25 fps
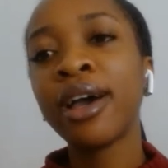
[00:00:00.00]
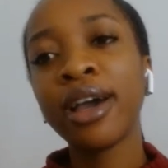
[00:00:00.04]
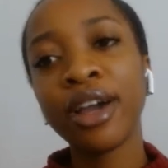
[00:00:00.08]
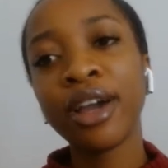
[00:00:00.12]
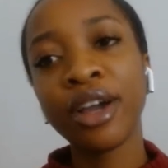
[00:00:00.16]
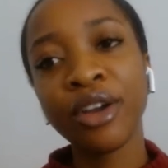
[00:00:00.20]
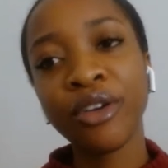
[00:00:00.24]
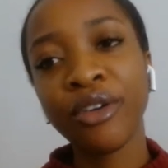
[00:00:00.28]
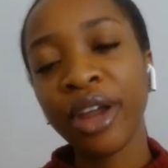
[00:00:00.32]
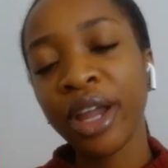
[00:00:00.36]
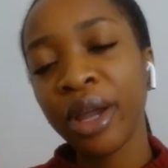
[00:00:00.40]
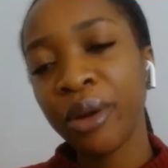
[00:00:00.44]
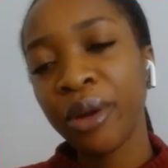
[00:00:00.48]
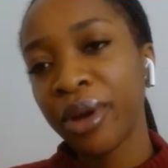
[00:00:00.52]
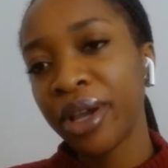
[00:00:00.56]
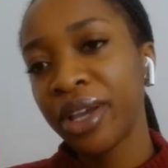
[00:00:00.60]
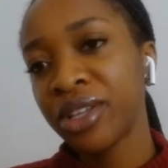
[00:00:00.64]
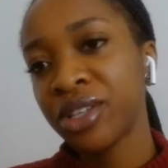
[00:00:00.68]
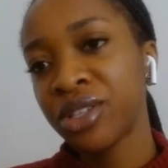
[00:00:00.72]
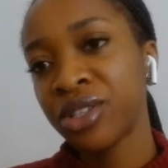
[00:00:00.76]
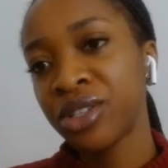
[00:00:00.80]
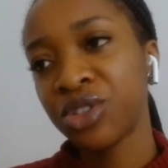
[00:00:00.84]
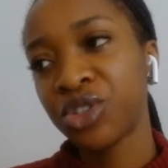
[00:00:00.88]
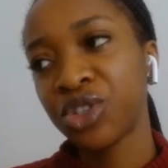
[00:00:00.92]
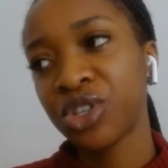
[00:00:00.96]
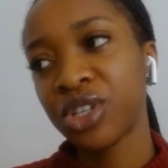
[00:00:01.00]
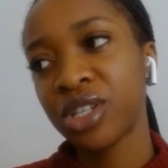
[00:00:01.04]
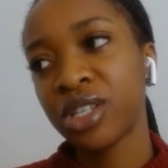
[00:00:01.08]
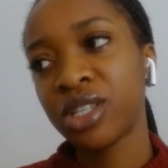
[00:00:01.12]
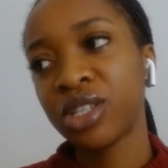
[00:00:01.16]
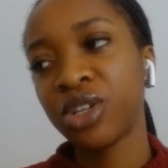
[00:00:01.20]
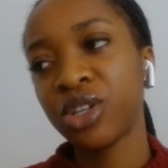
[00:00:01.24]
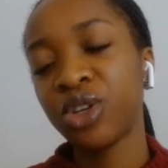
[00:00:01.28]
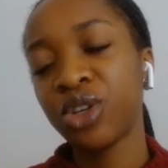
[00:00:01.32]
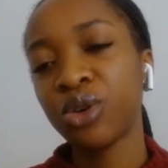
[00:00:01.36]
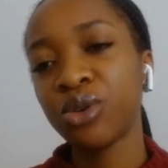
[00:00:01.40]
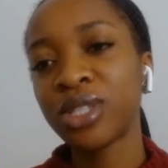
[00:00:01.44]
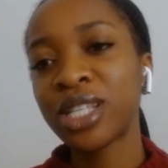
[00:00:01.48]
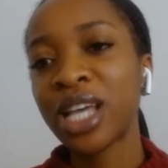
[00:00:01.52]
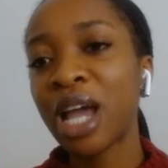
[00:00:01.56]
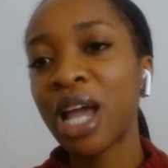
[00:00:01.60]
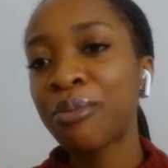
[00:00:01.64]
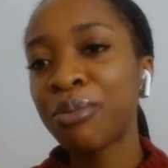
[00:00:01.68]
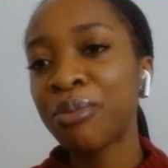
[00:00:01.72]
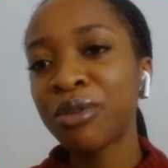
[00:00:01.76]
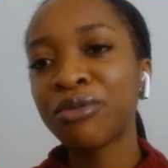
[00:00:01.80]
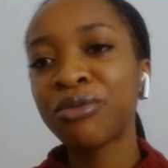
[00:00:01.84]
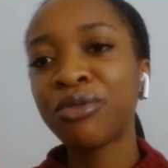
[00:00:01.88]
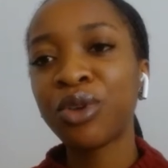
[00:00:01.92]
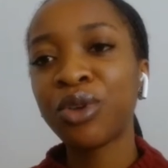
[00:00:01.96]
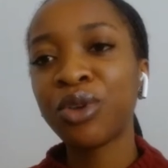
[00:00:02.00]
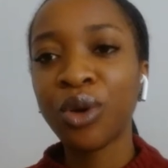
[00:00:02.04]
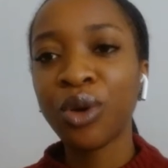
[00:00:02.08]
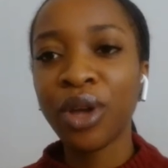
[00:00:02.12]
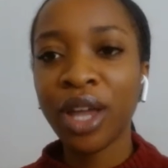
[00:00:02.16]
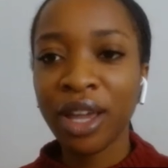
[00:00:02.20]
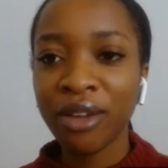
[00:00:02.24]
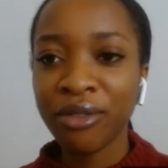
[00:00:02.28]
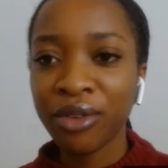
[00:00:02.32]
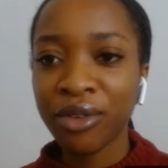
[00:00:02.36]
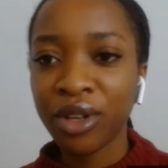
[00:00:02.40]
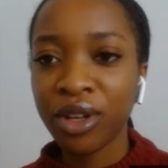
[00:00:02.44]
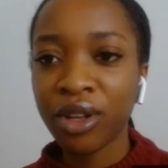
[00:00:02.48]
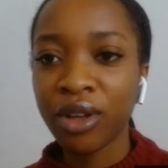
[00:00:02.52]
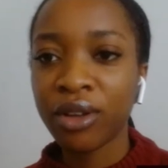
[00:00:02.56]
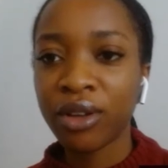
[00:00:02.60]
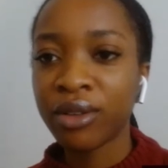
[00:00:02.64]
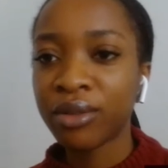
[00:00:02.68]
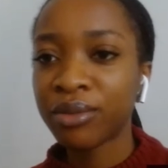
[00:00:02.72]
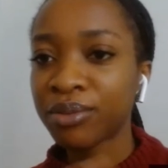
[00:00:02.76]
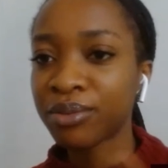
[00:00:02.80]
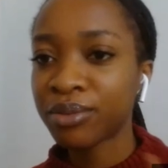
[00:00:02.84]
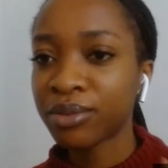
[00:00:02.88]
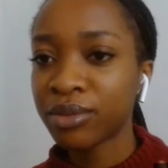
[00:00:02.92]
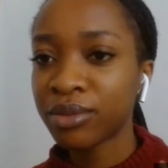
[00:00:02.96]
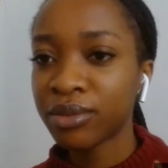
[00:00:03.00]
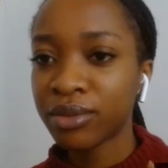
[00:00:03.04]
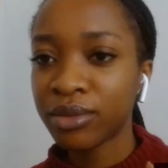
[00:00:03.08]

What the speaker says: a great way is to just, type in Flo Haven on